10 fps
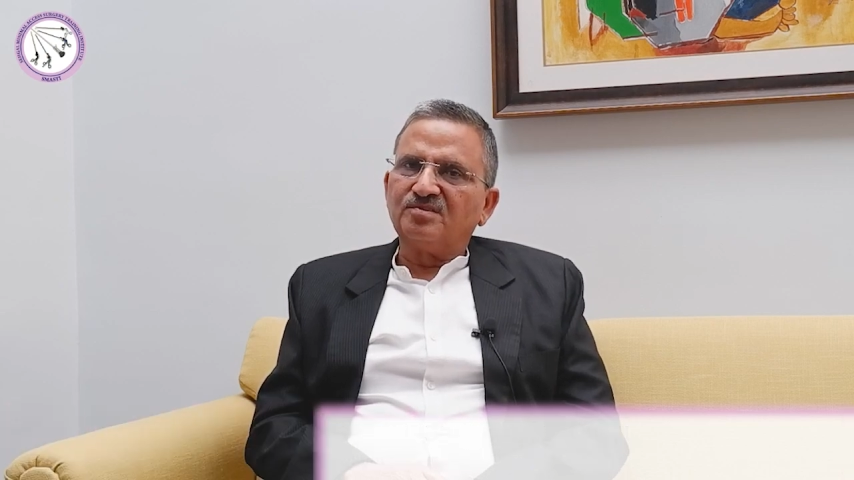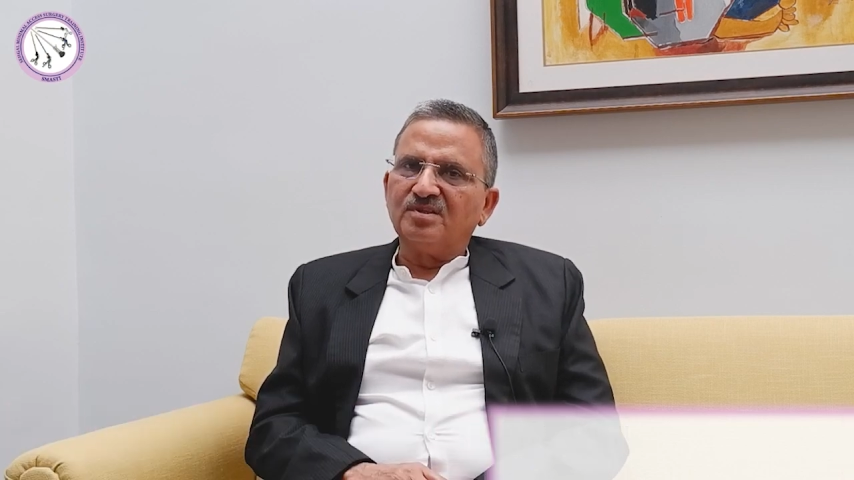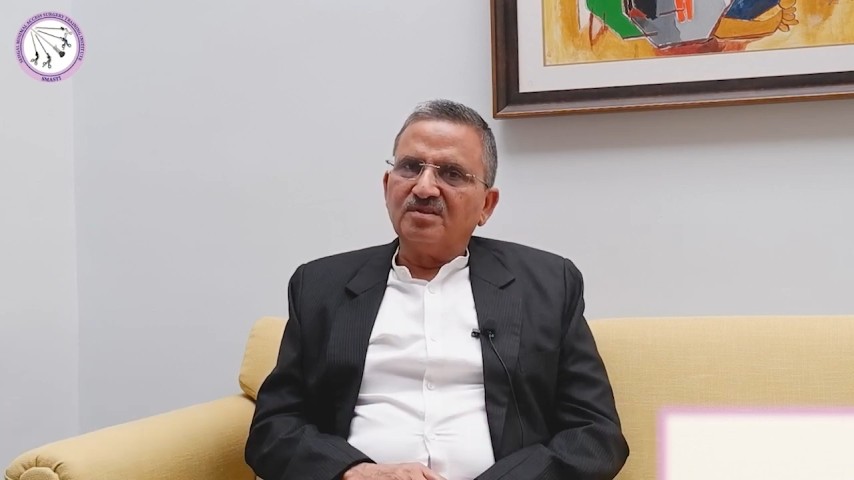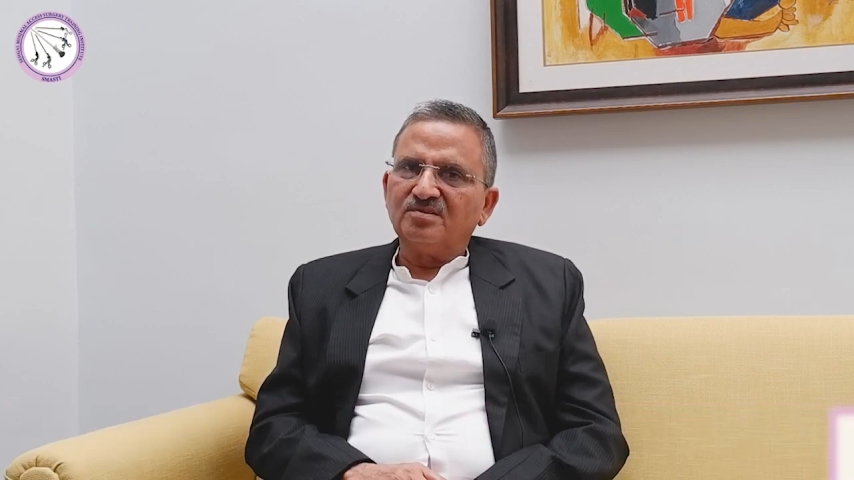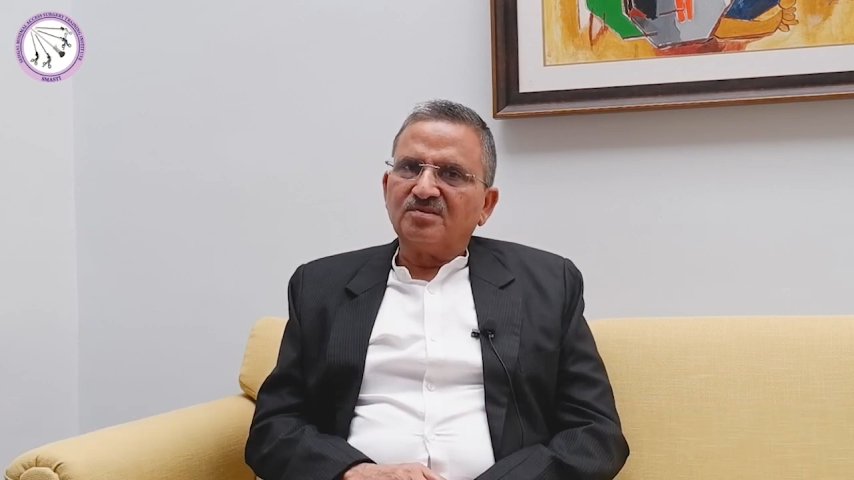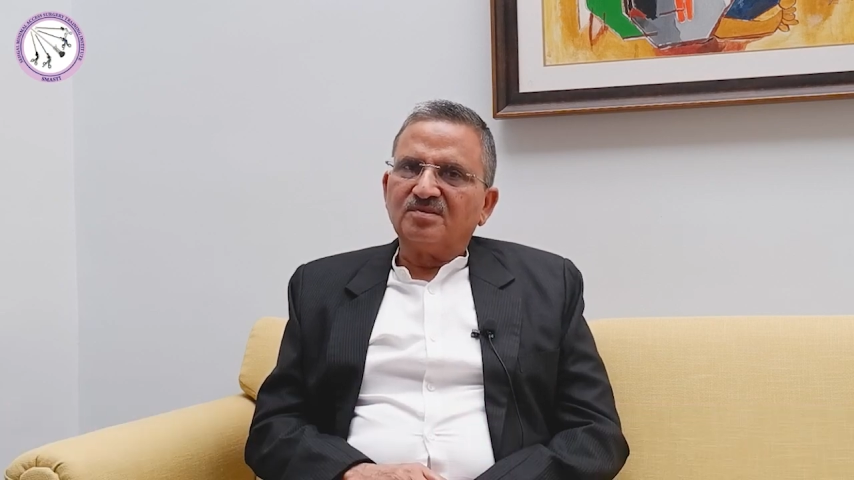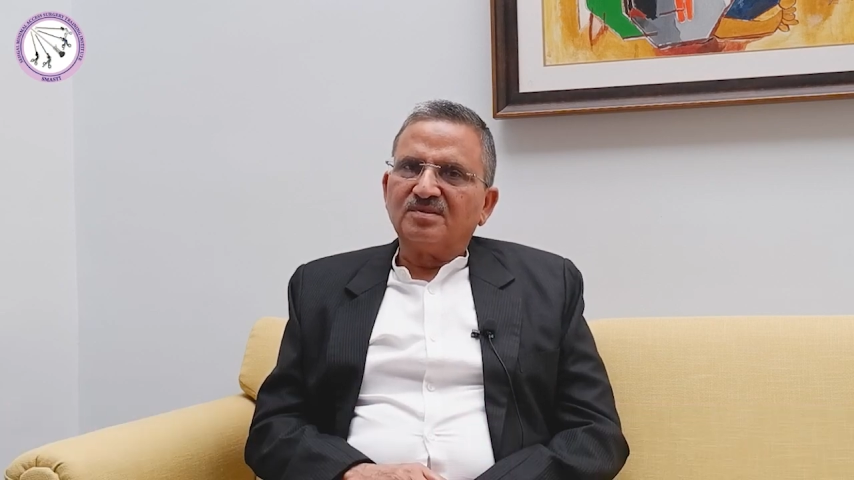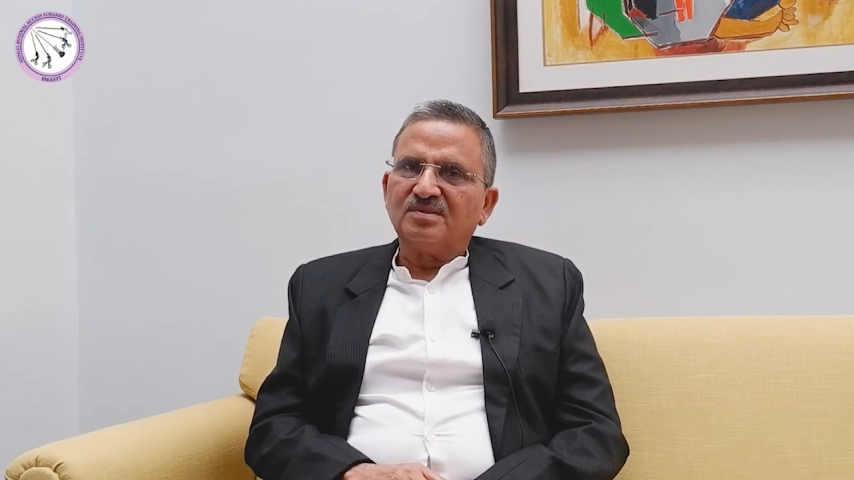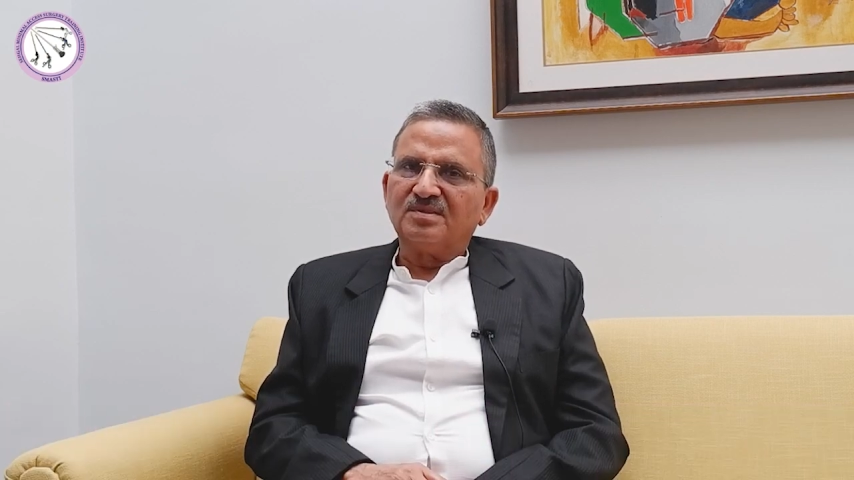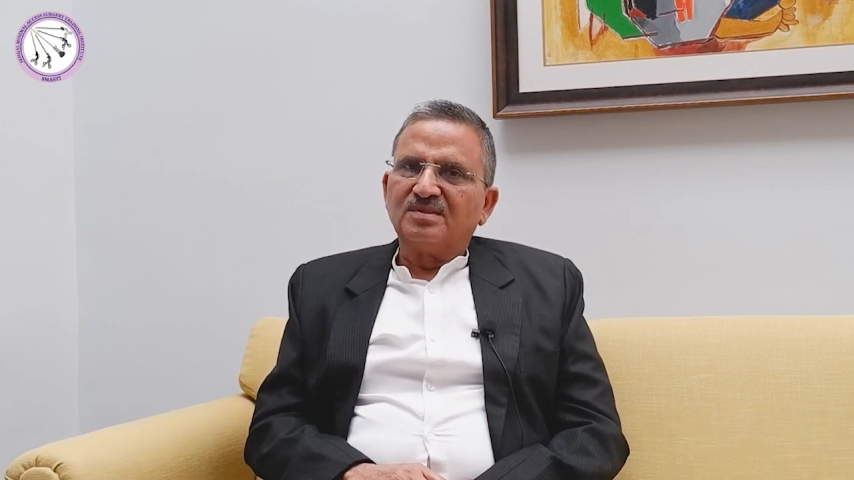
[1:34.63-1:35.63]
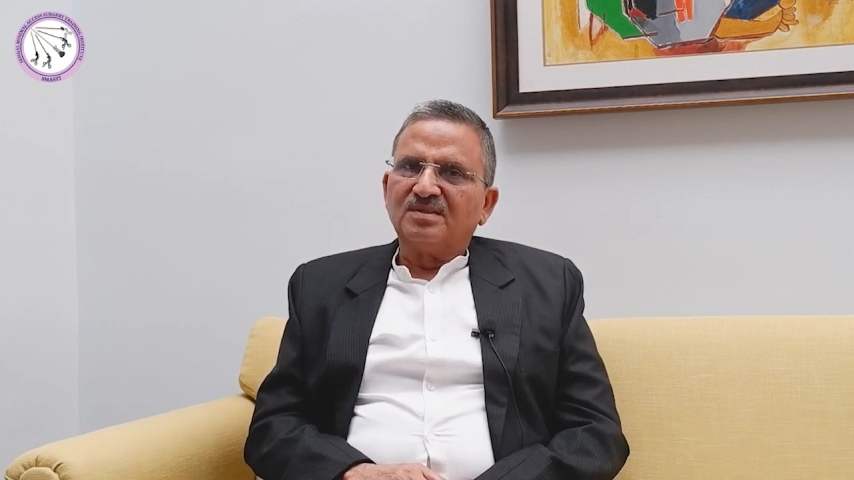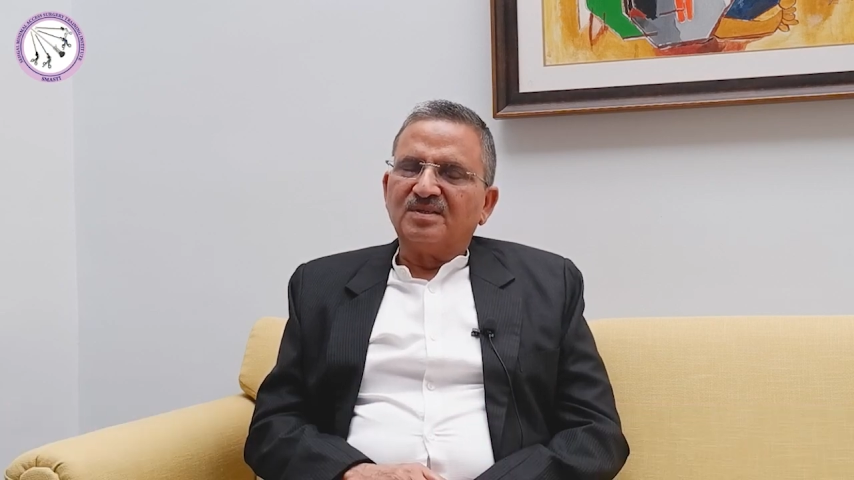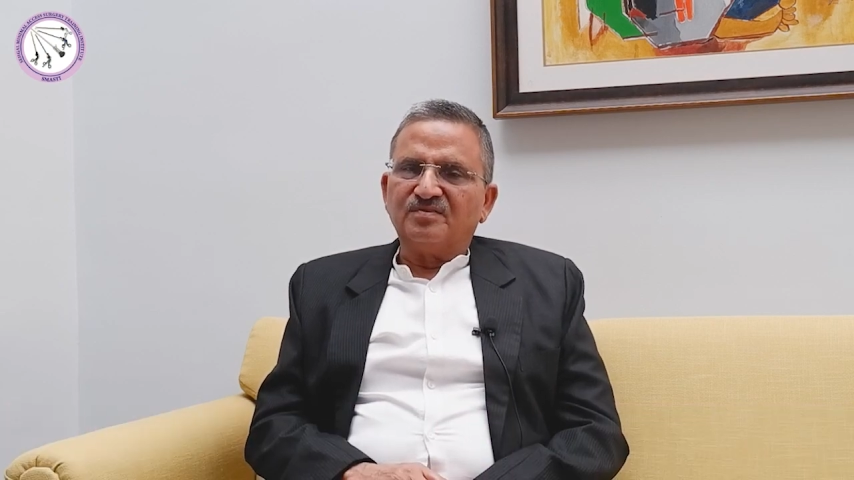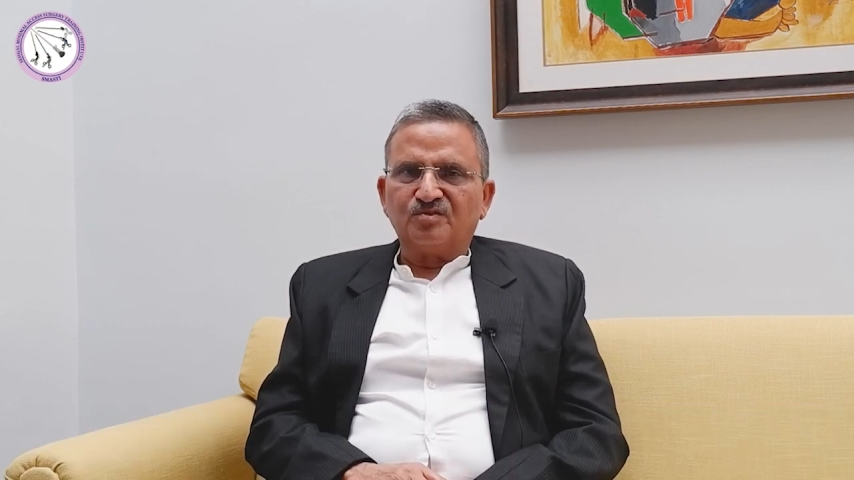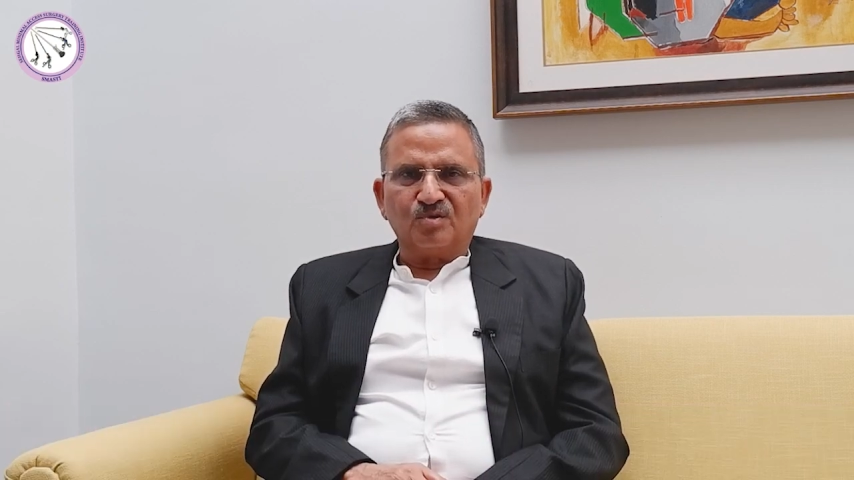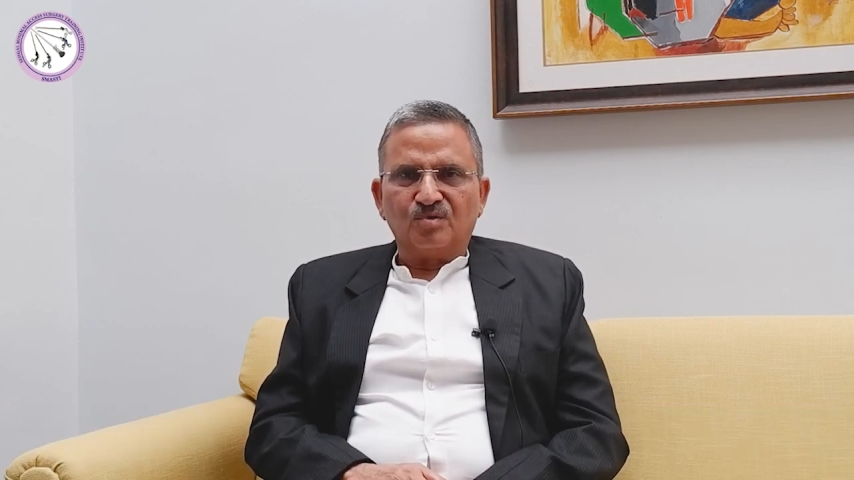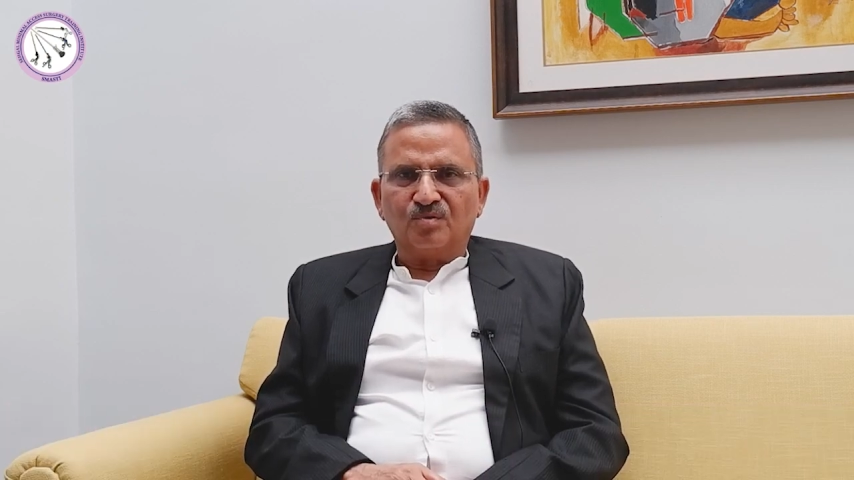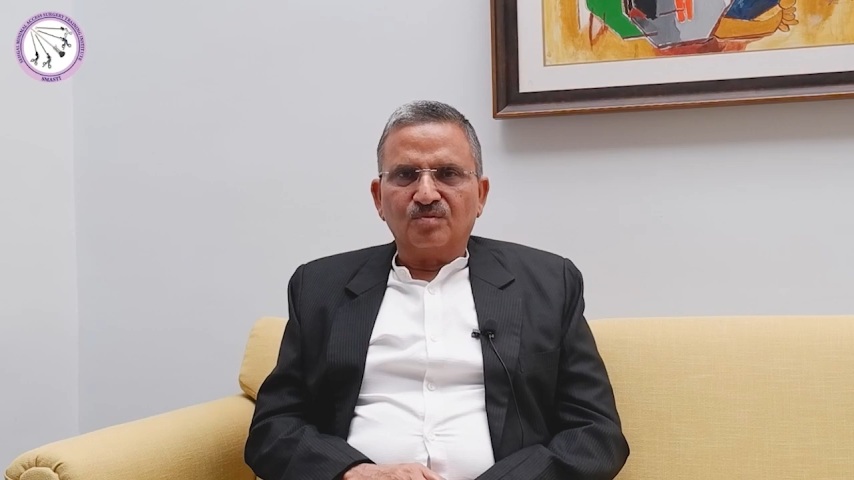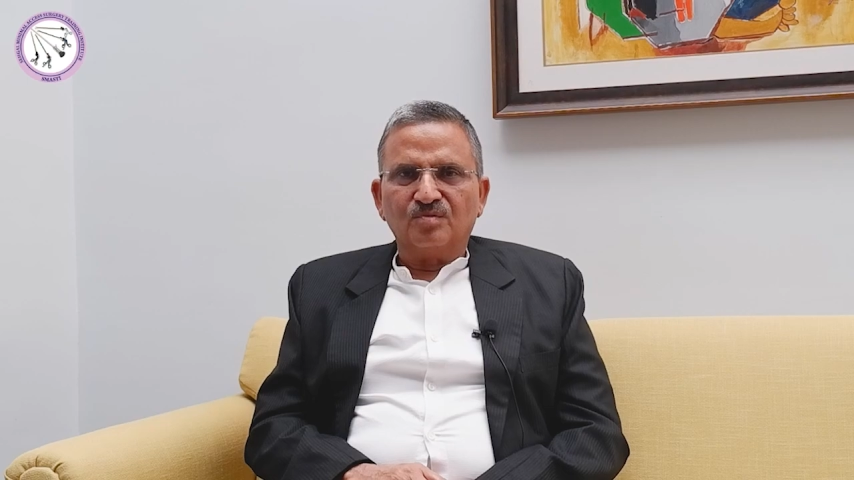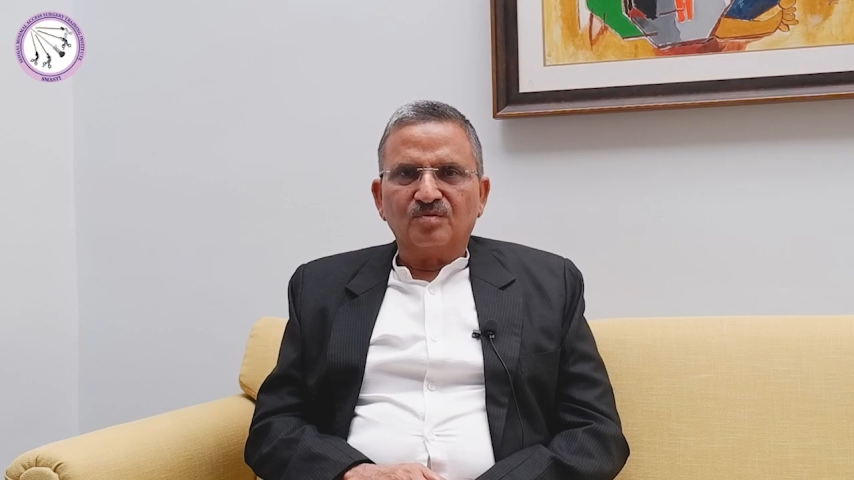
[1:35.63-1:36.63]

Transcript: skills? If so,